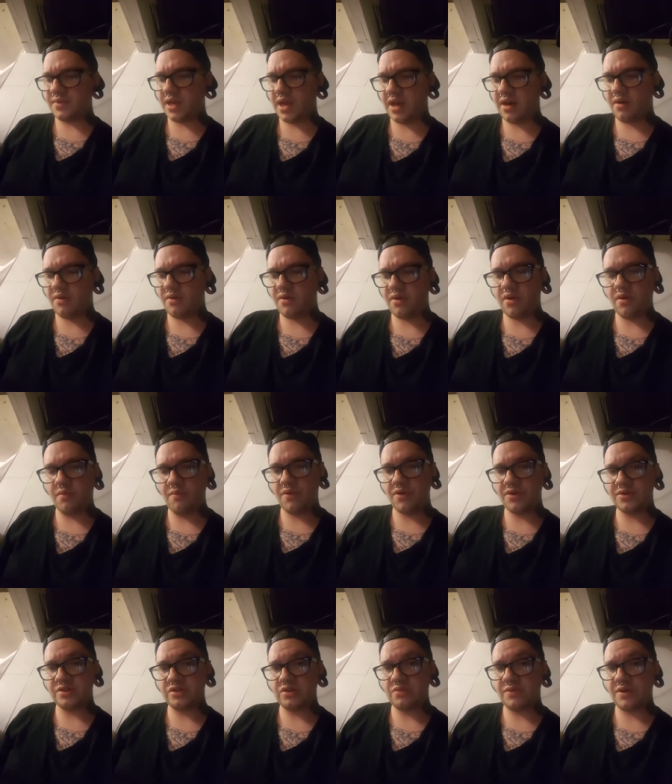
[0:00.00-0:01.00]
Now,
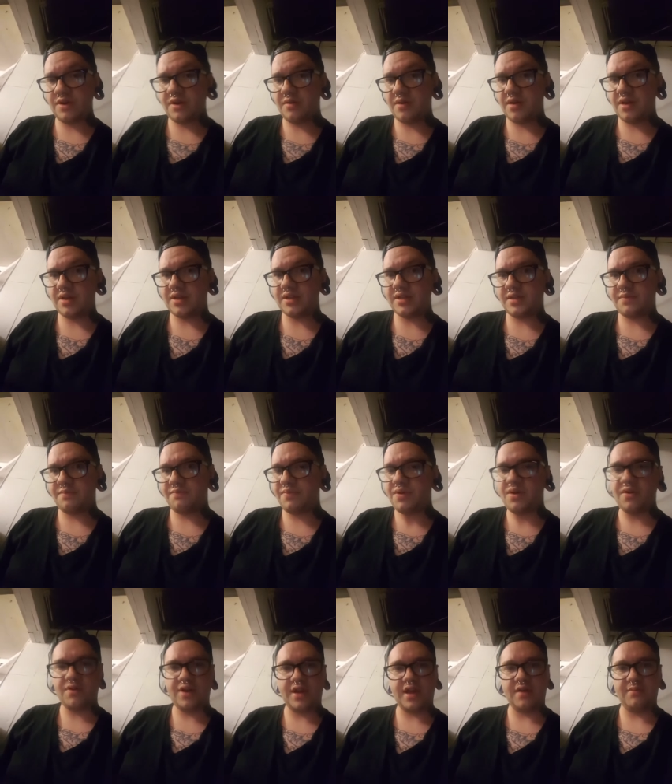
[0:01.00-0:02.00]
her soul Break is
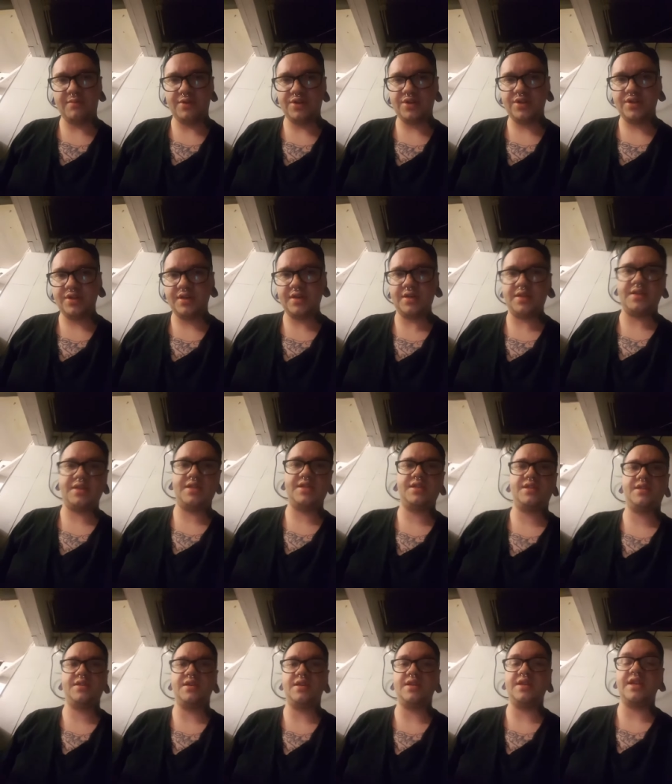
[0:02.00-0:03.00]
pure damage.
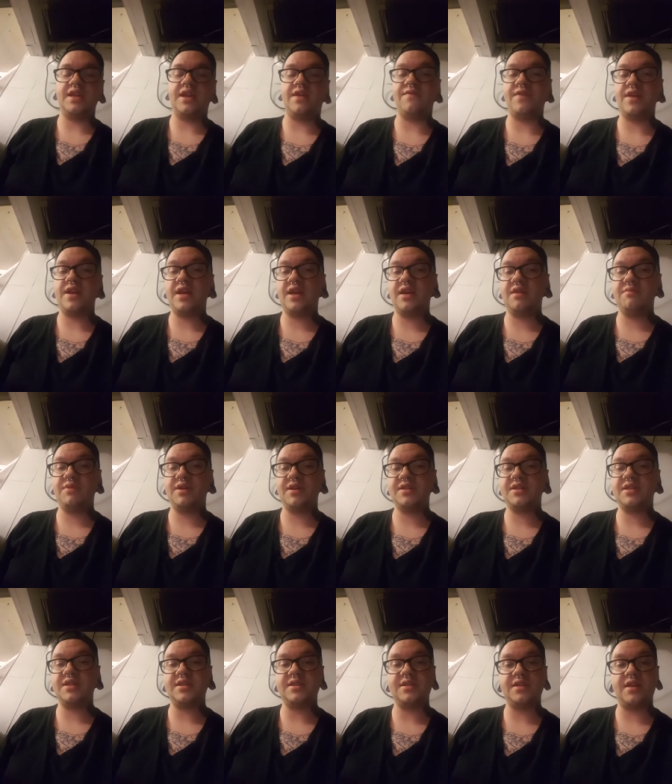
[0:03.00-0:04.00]
It's, it doesn't have any
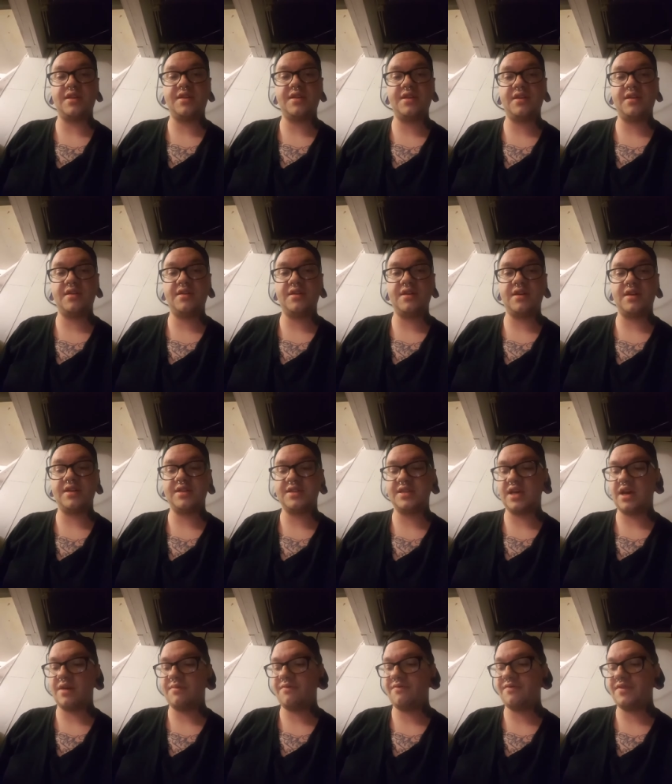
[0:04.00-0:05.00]
gimmicks, there's nothing on
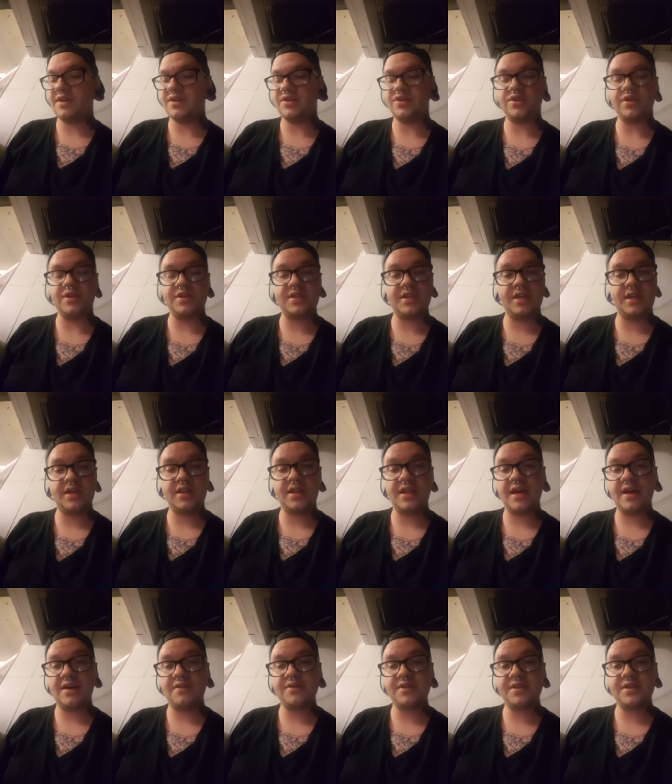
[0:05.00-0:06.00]
top of it, it's just like
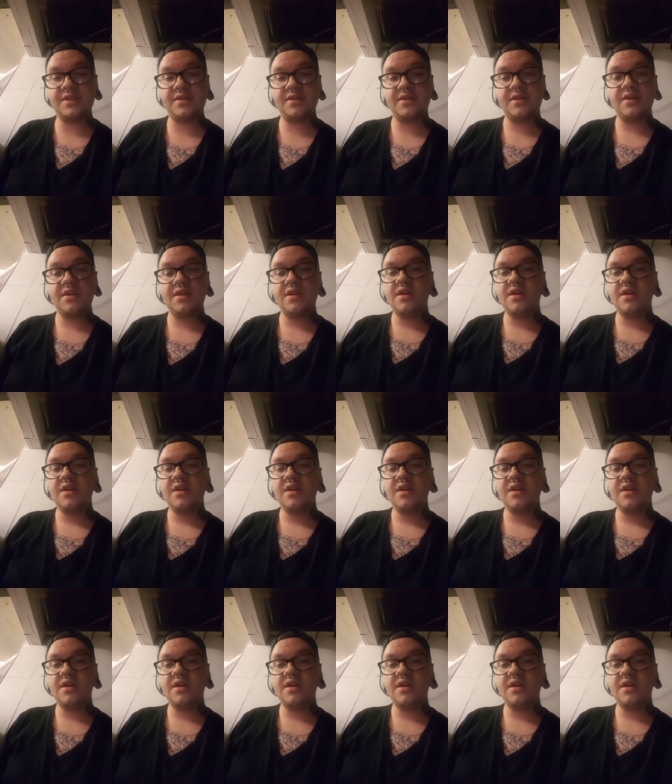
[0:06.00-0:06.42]
Clouds.